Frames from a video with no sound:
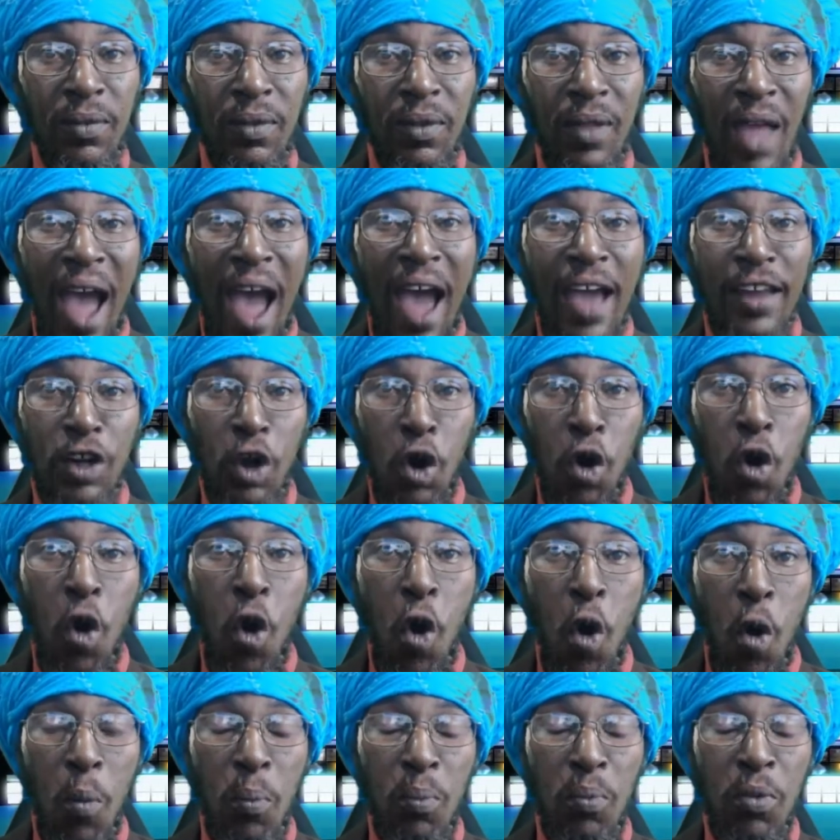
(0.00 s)
at the
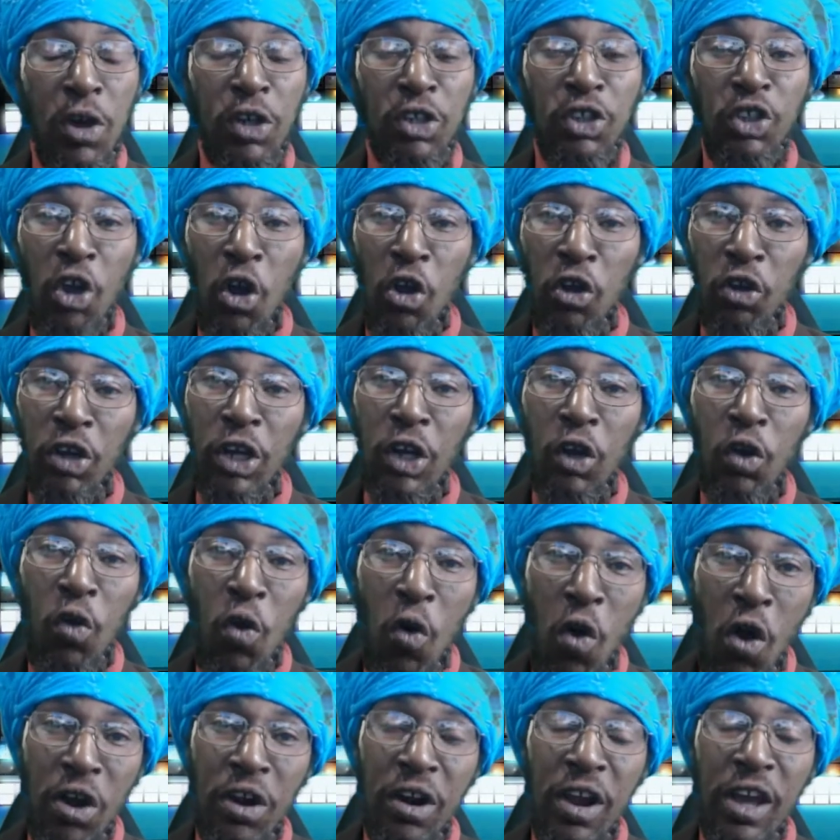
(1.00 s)
home circuit
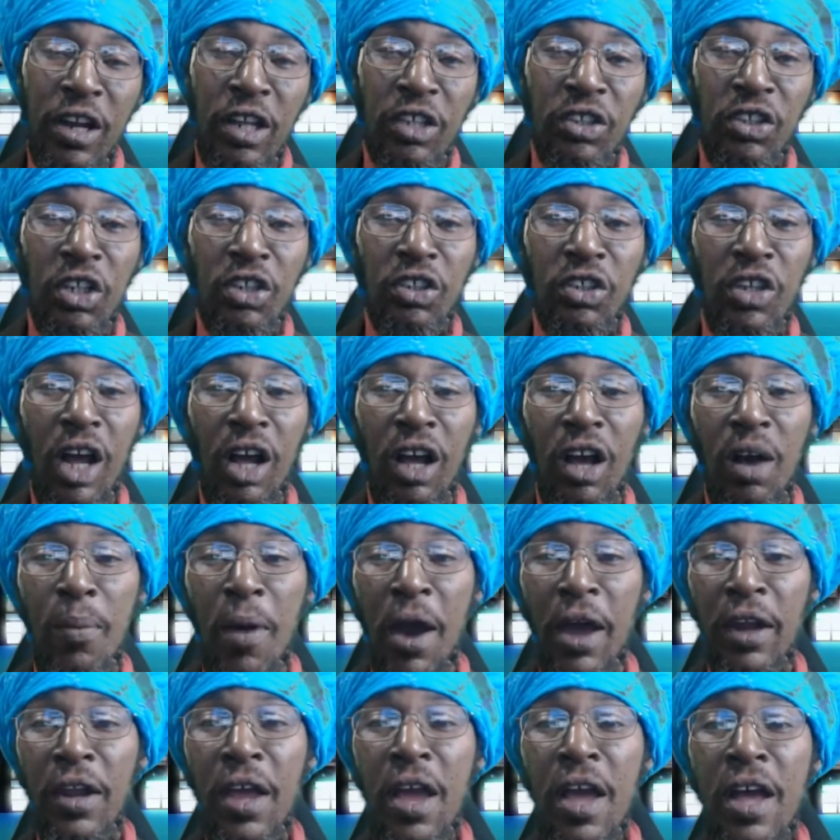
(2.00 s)
court, ladies and
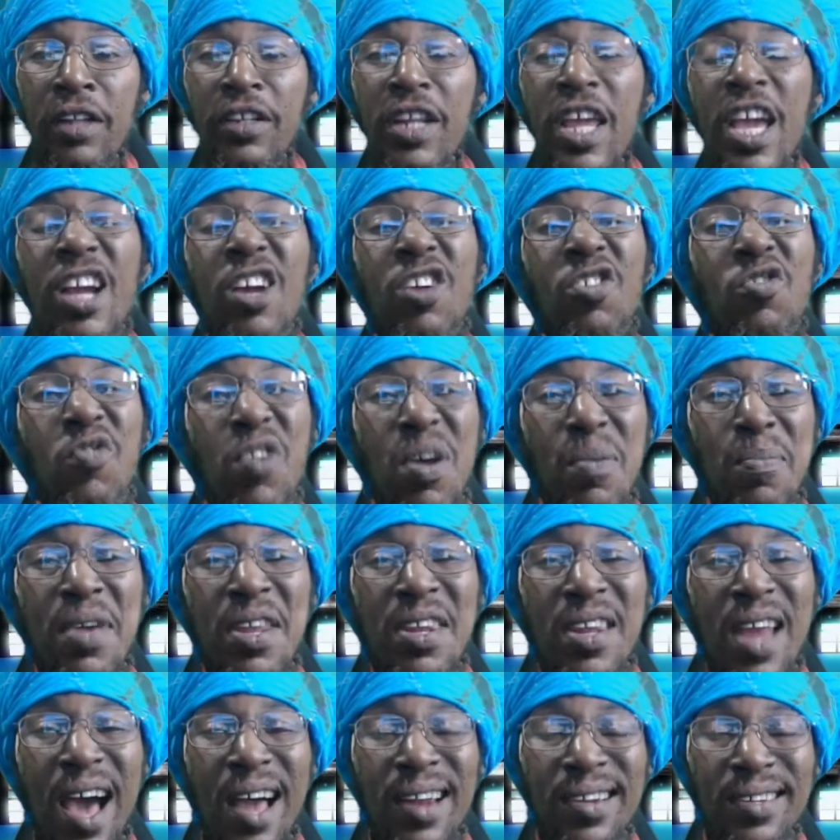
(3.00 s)
gentlemen. The
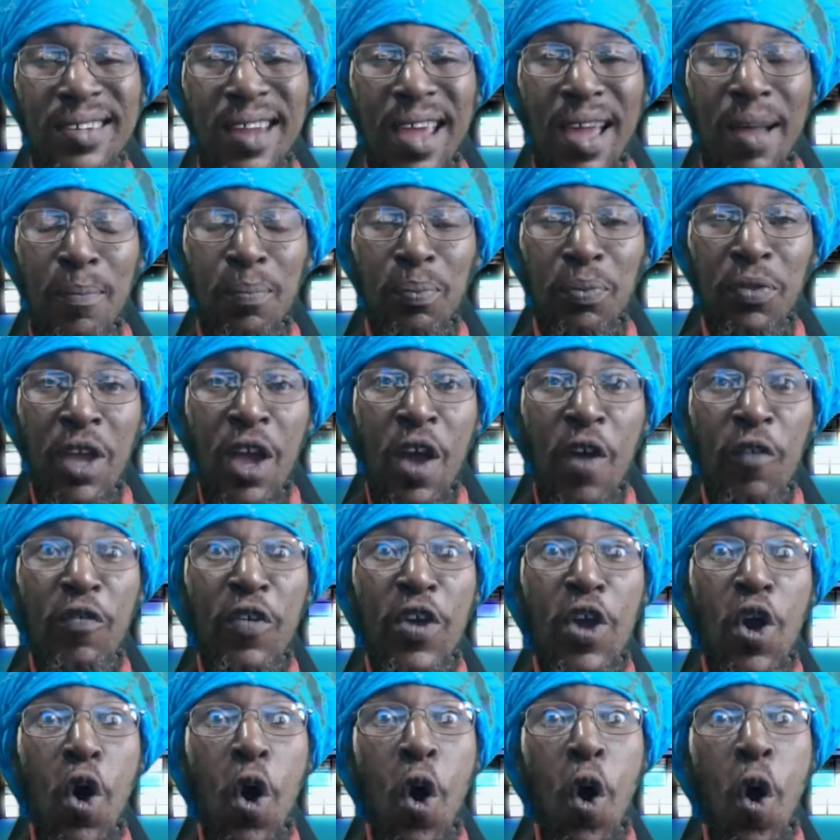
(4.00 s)
criminal them
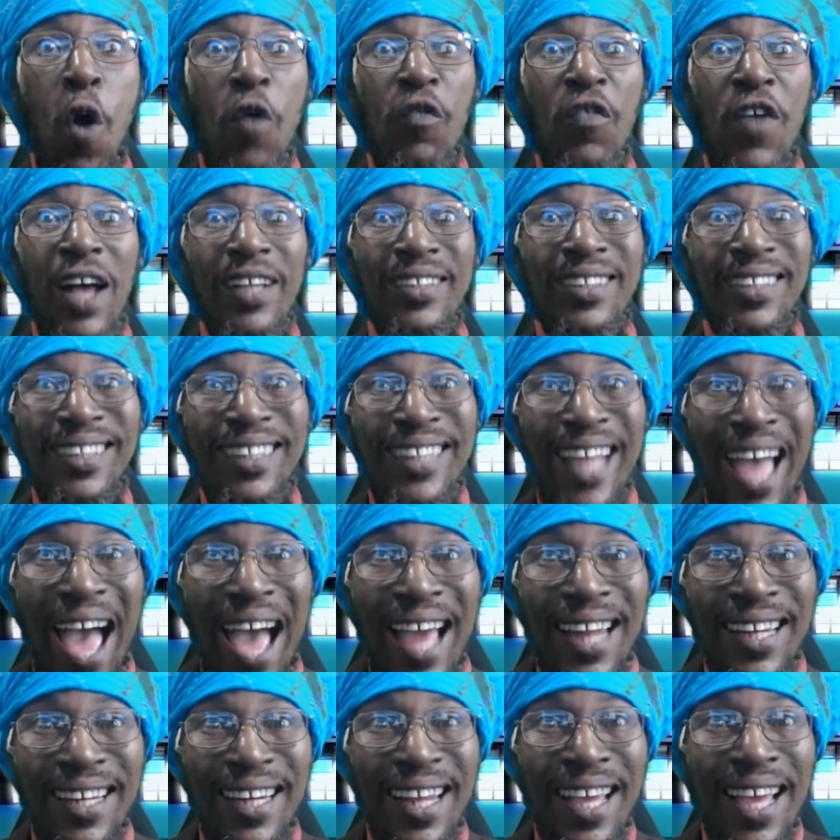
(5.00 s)
fi
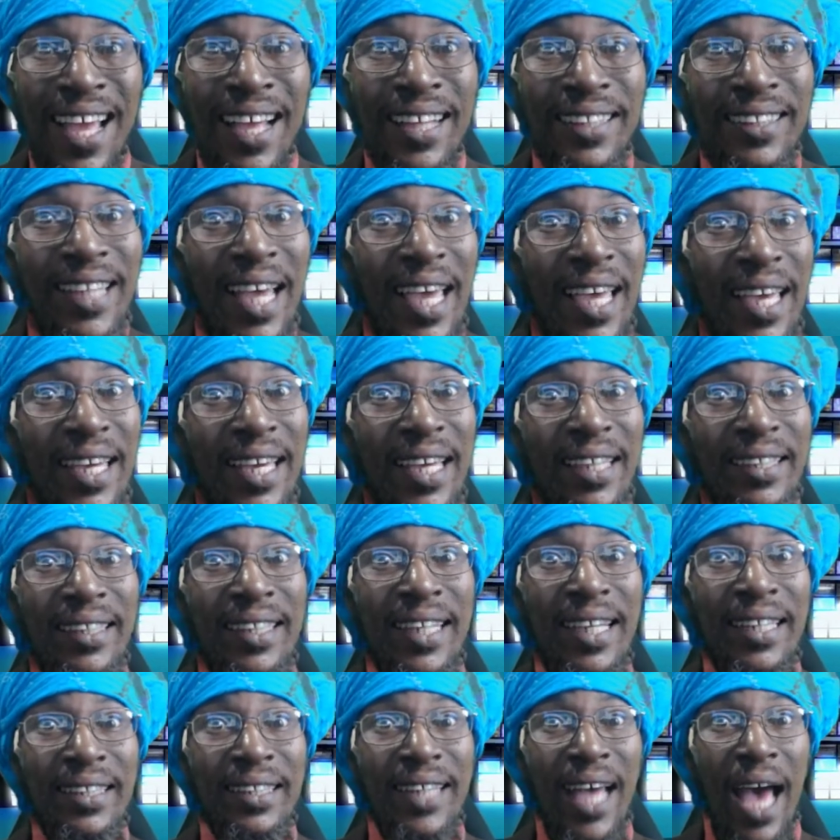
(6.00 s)
overstand, say it
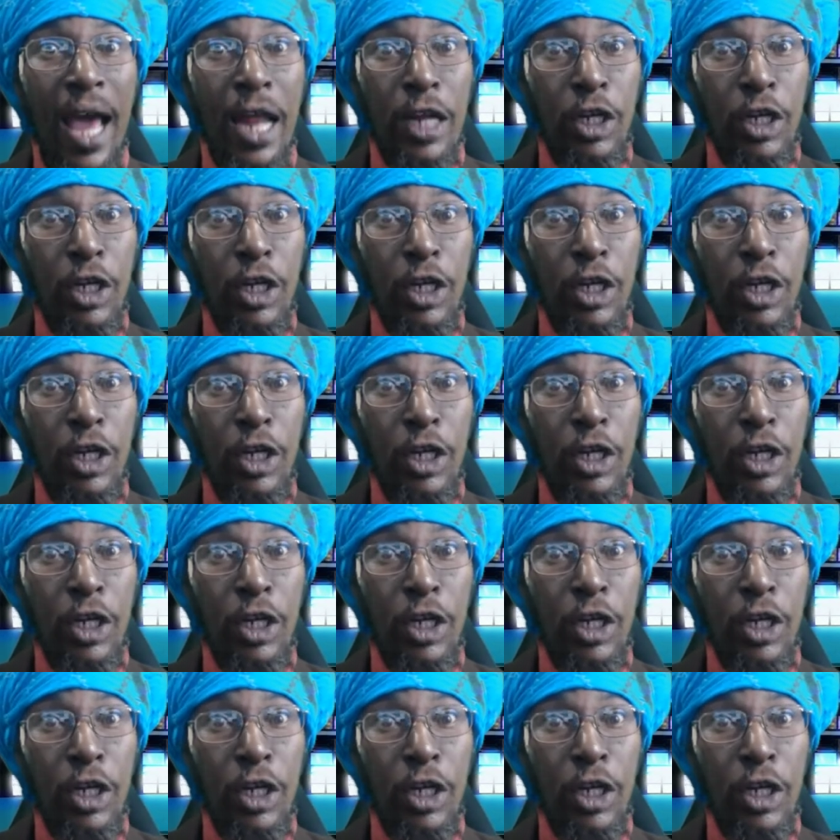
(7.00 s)
is a